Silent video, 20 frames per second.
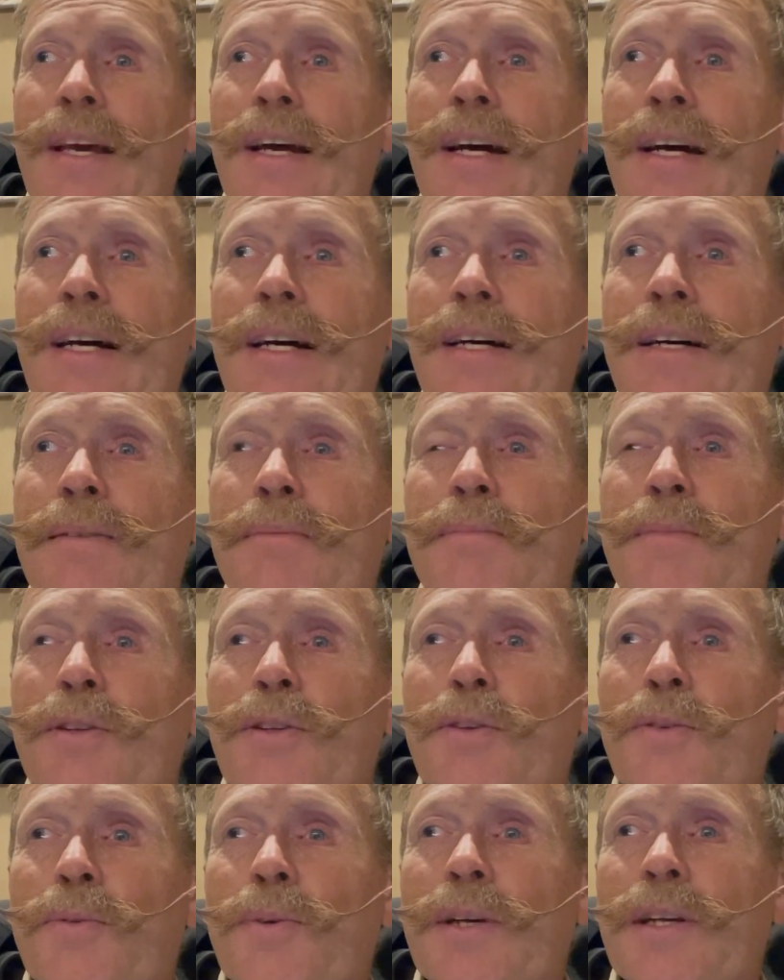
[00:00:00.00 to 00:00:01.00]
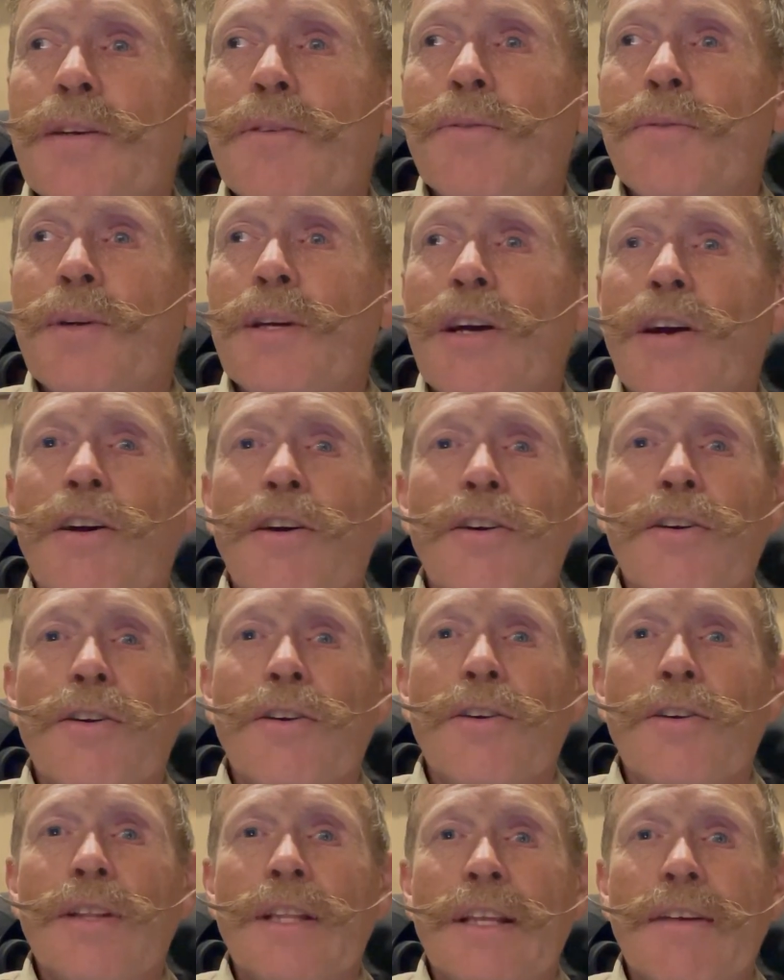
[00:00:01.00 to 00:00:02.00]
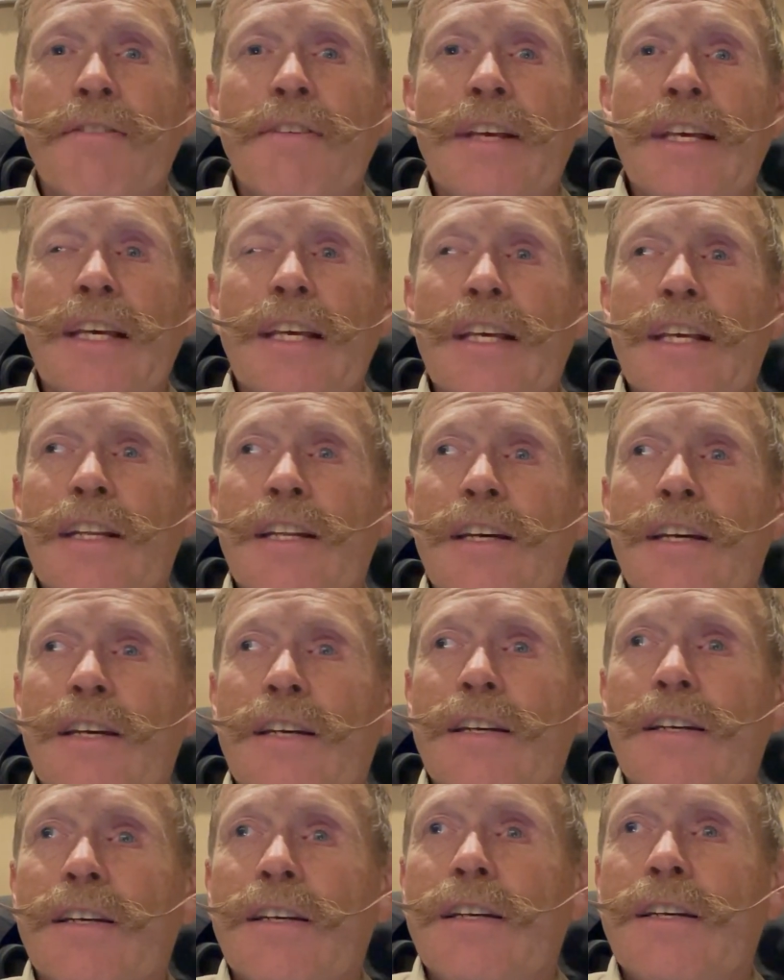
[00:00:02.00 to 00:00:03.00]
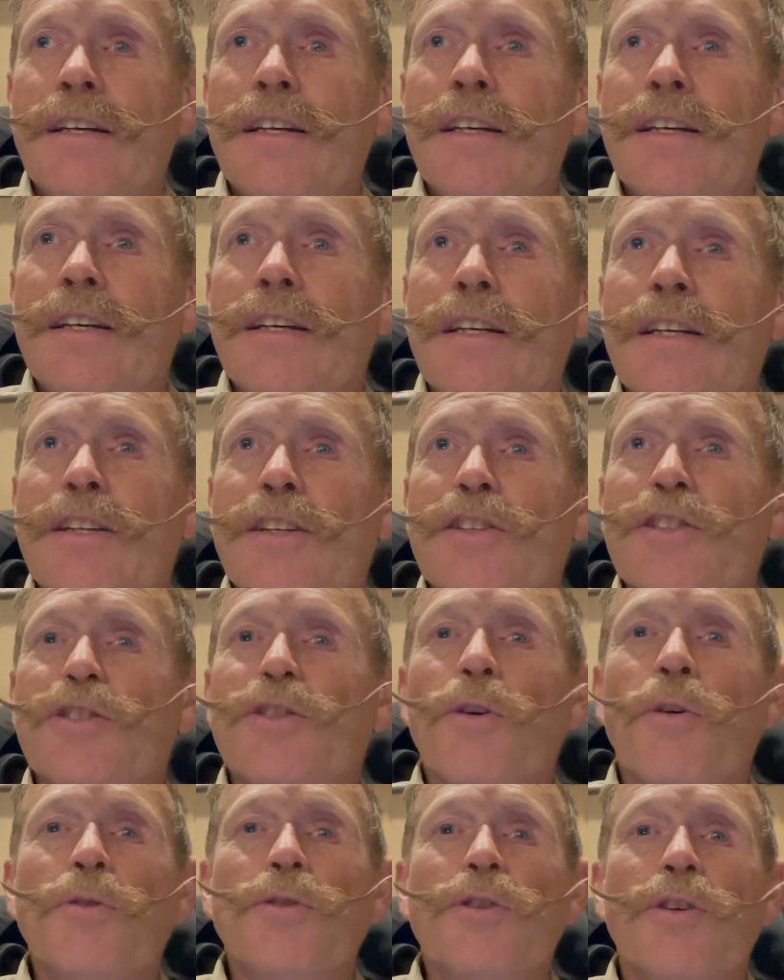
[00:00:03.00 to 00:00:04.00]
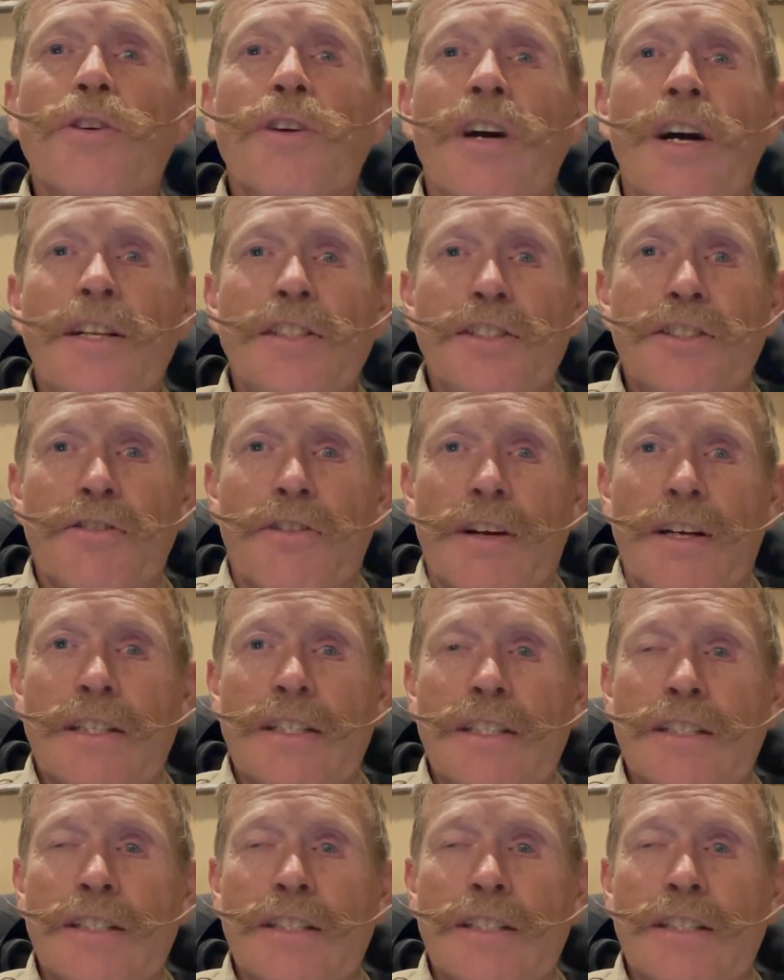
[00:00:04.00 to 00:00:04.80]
um, you know, we, we are living in a in a social construct.